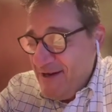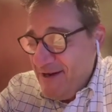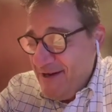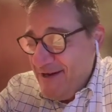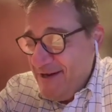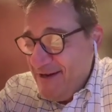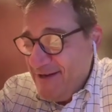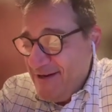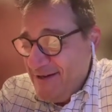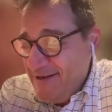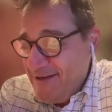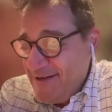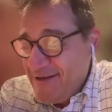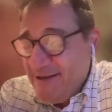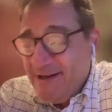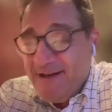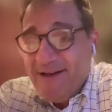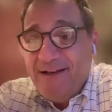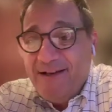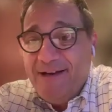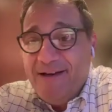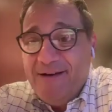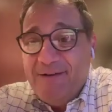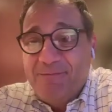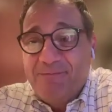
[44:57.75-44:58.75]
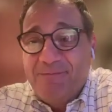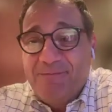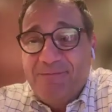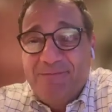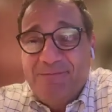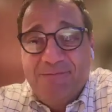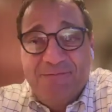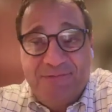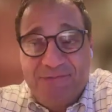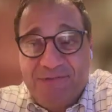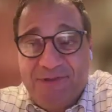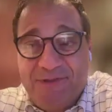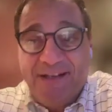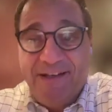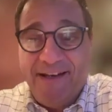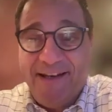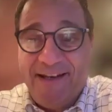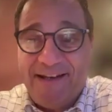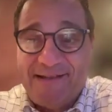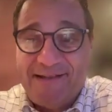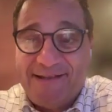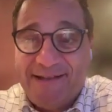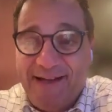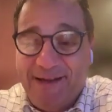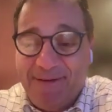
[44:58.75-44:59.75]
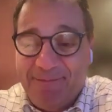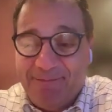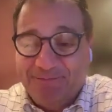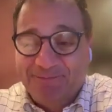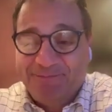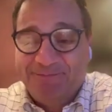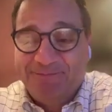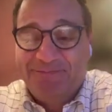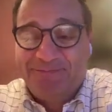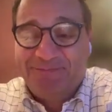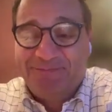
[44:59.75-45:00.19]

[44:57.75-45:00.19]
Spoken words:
And till next time.